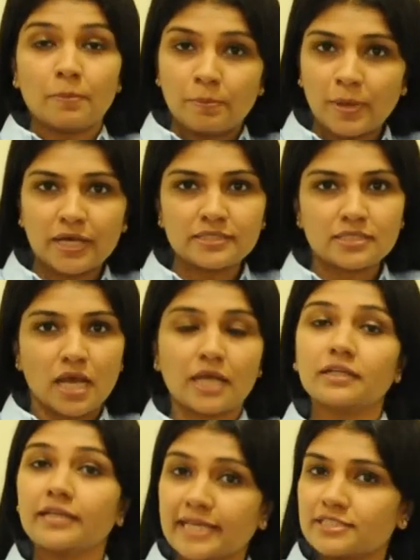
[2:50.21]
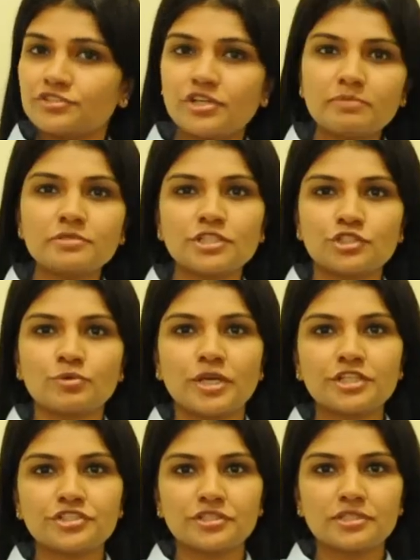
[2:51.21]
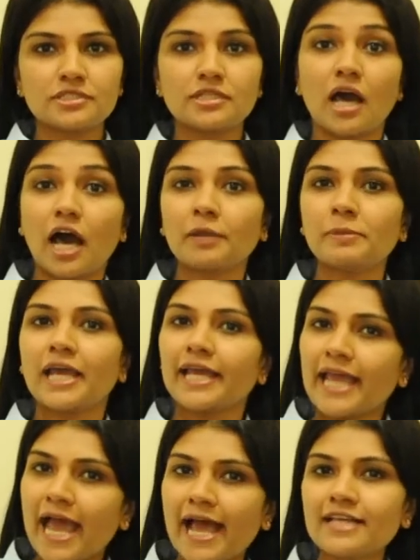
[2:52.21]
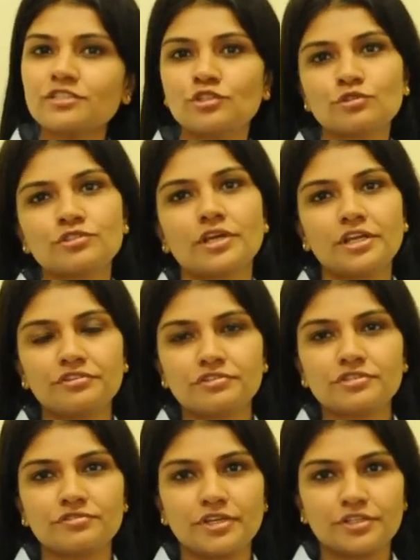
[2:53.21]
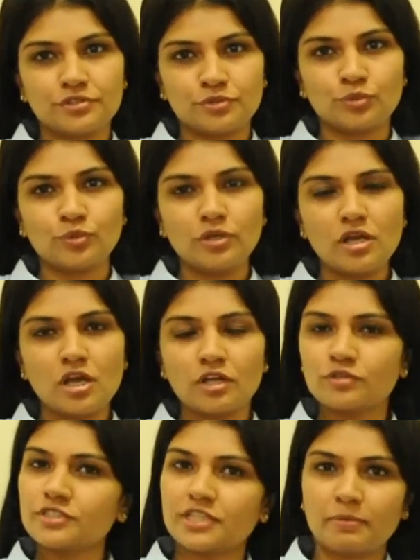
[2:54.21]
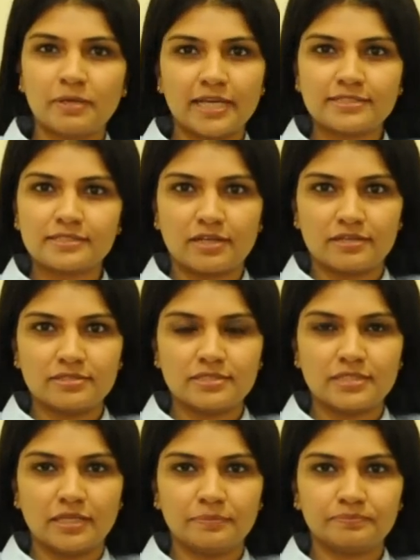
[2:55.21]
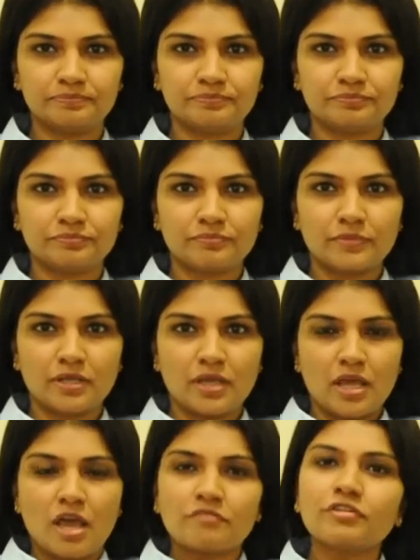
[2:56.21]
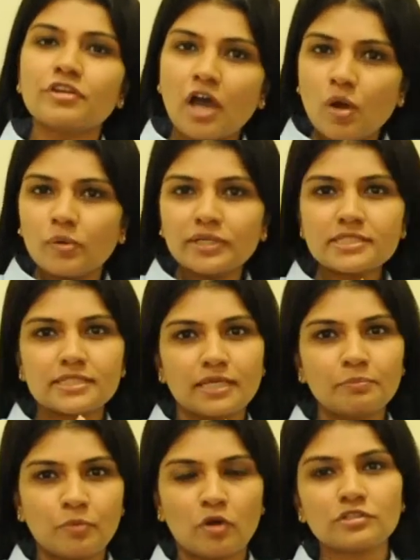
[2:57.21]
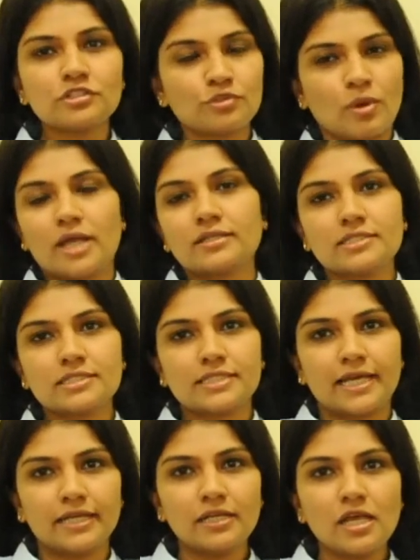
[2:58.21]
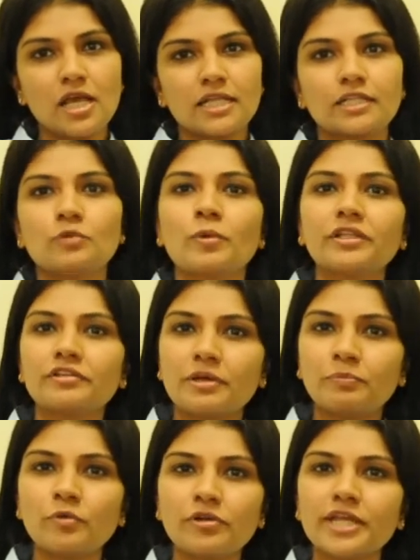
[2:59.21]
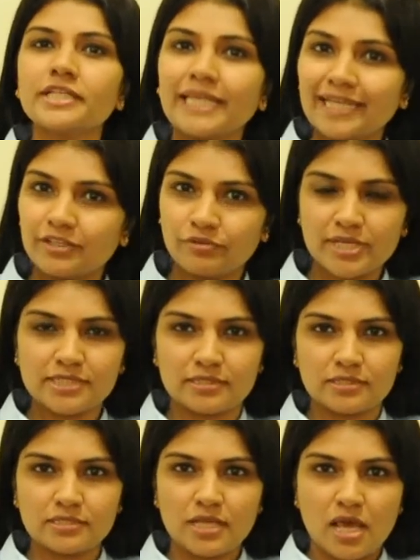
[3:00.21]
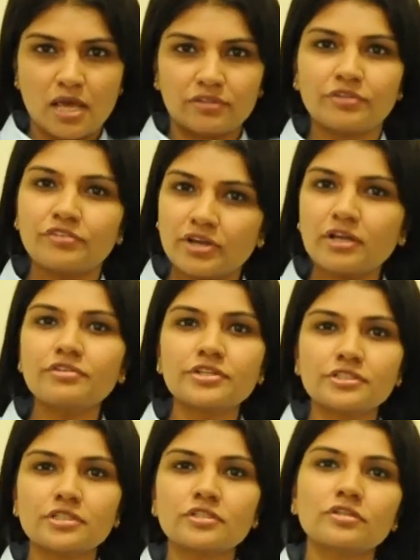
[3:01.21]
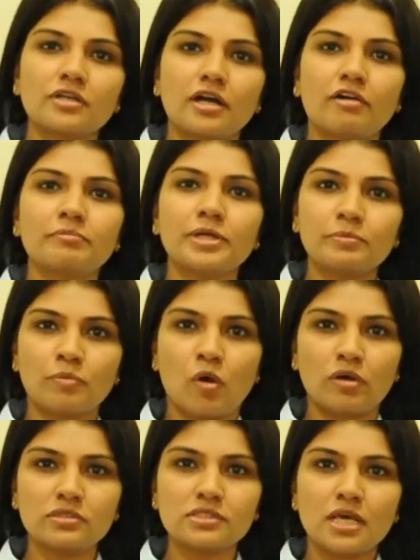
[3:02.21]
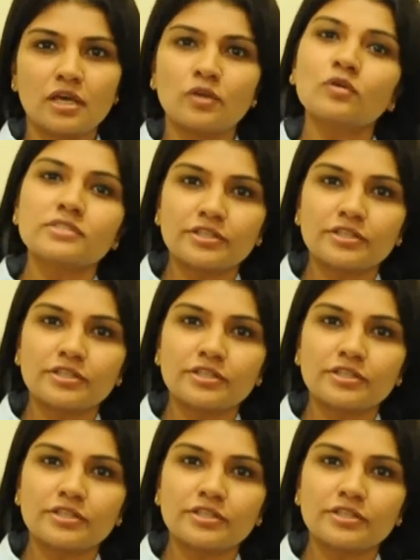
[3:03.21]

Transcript: But under extreme situations, the RBI has used the interest rate tool to stabilize currency. For now, it is important to understand that when the repo rate increases, the real return on government bonds looks